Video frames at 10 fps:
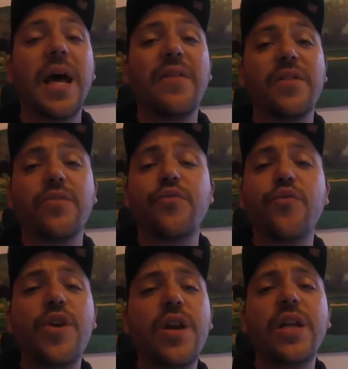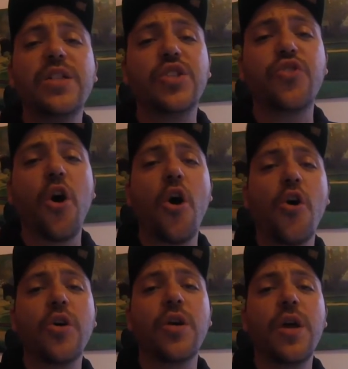have a really
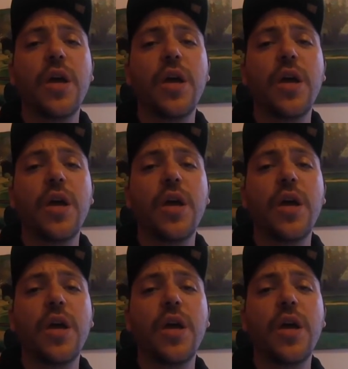strong